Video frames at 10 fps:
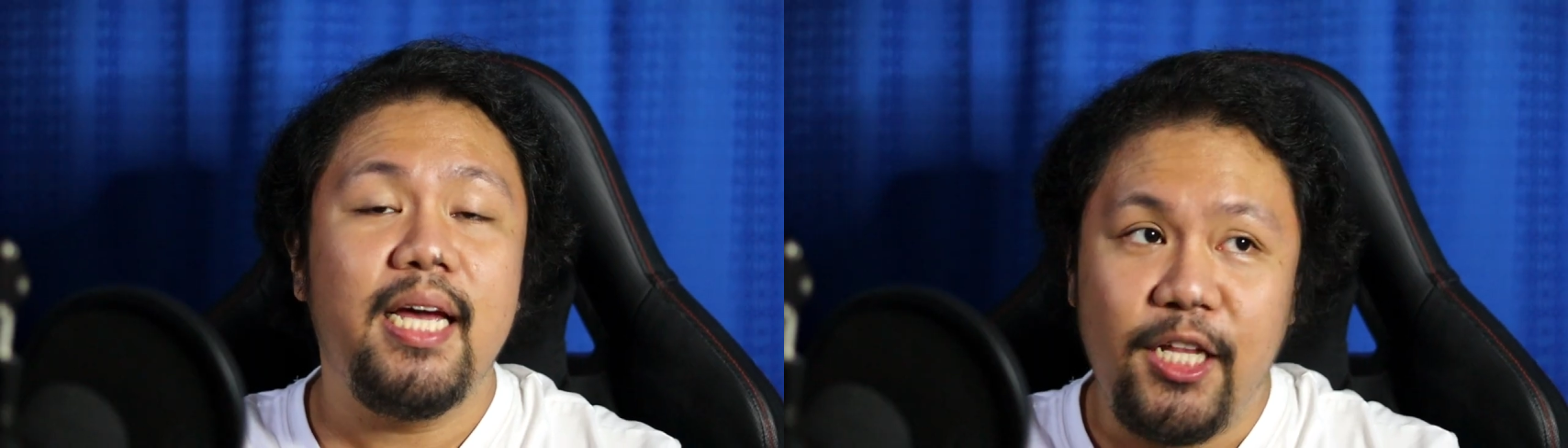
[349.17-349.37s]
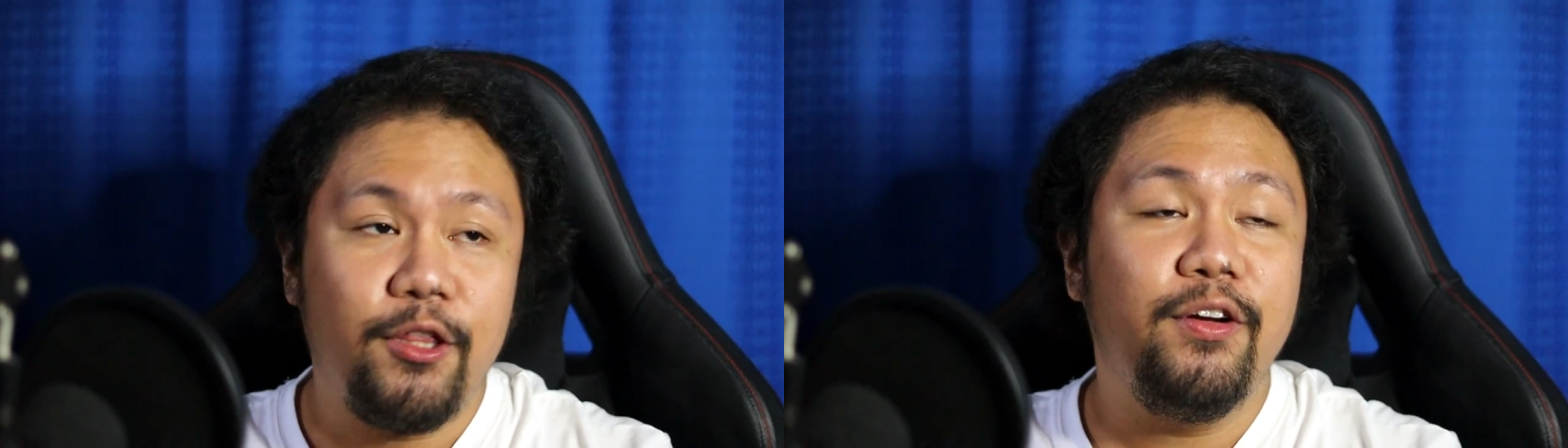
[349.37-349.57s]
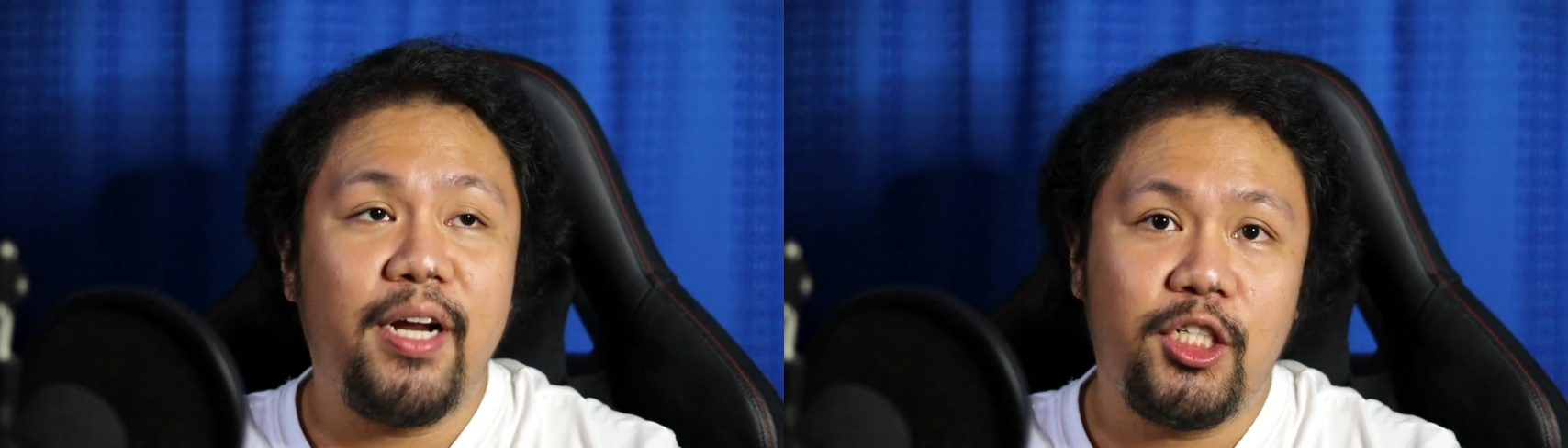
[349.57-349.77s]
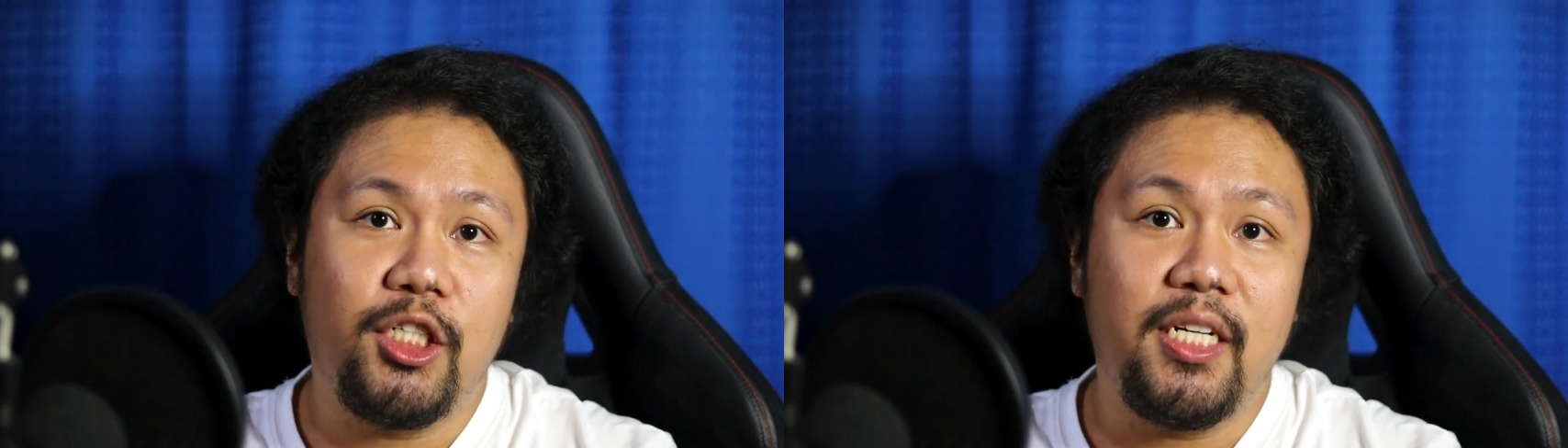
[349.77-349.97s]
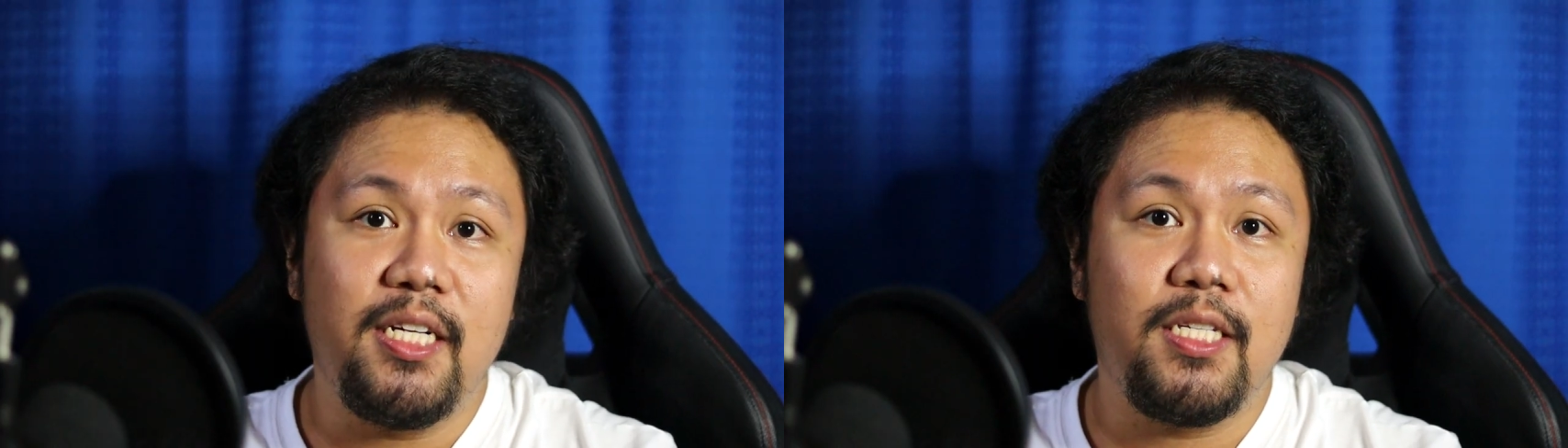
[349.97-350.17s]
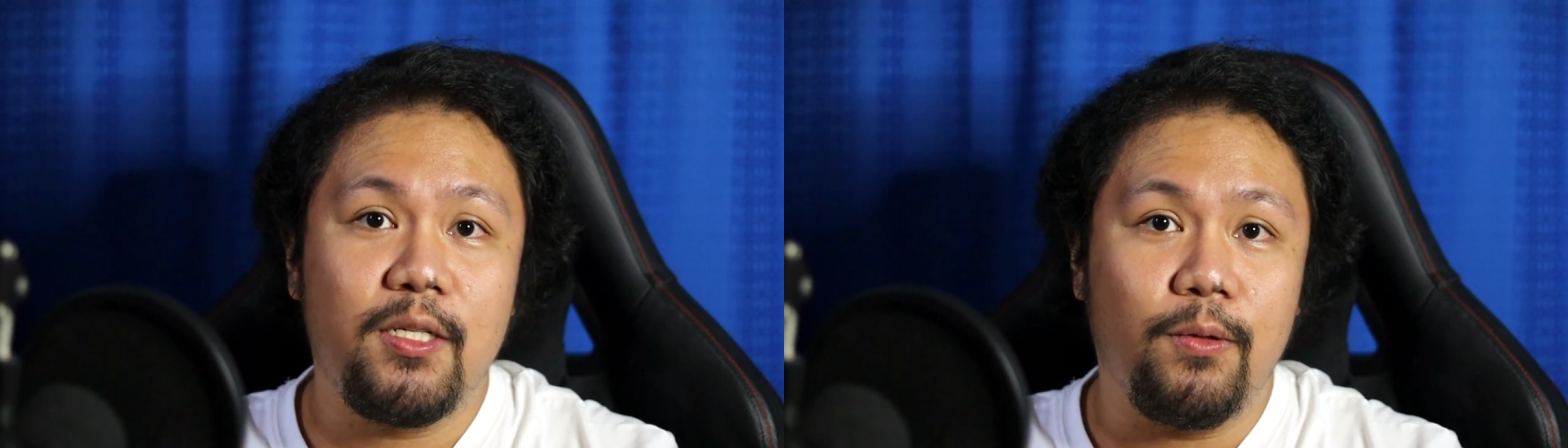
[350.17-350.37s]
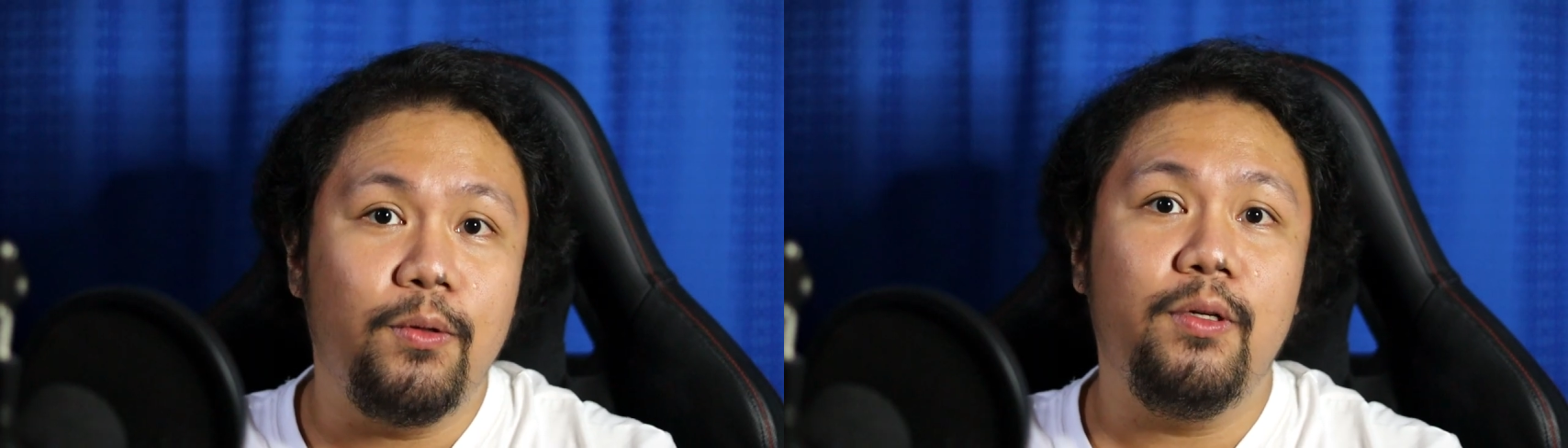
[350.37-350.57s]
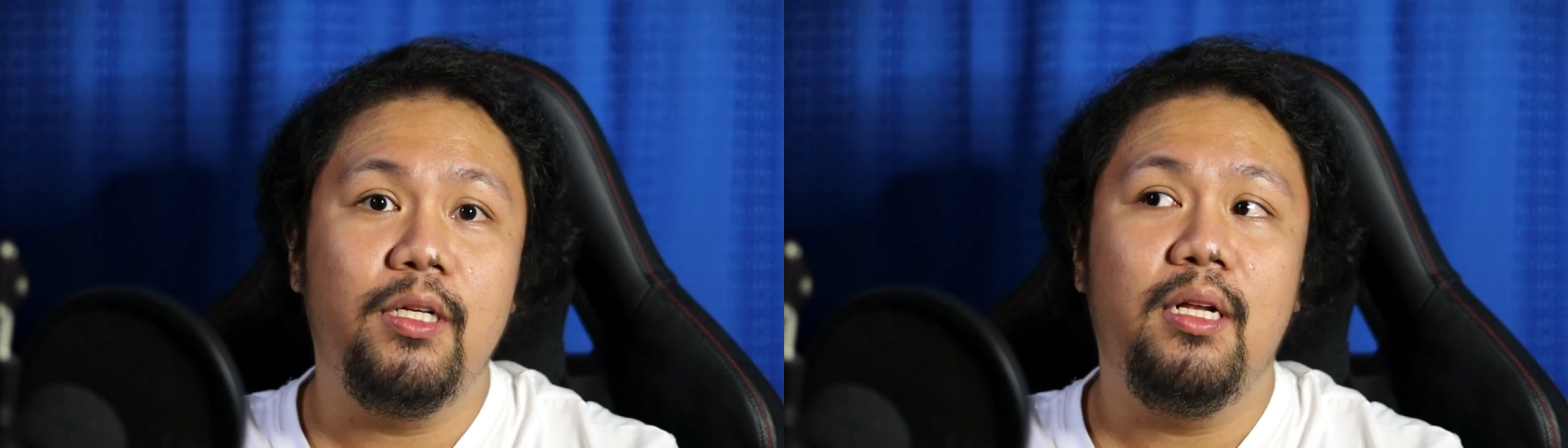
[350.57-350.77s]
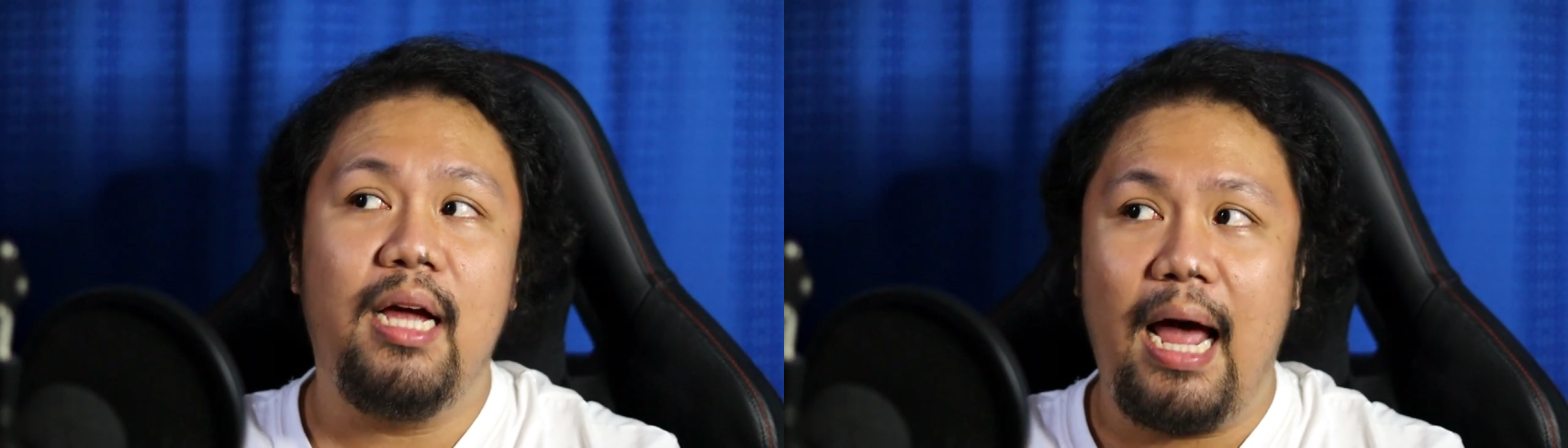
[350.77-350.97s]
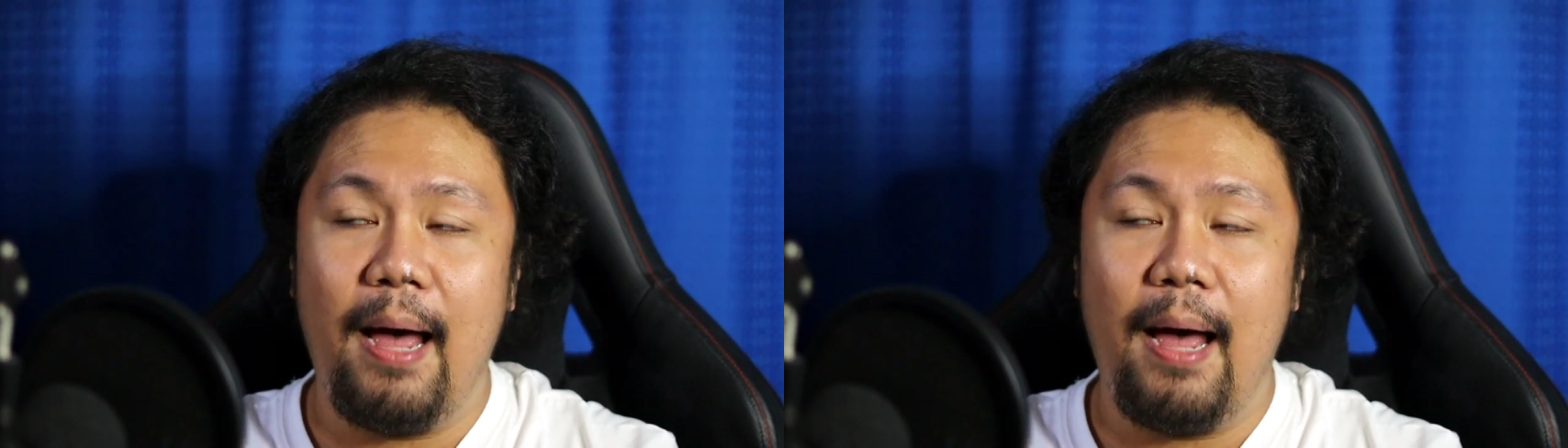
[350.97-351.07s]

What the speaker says: International school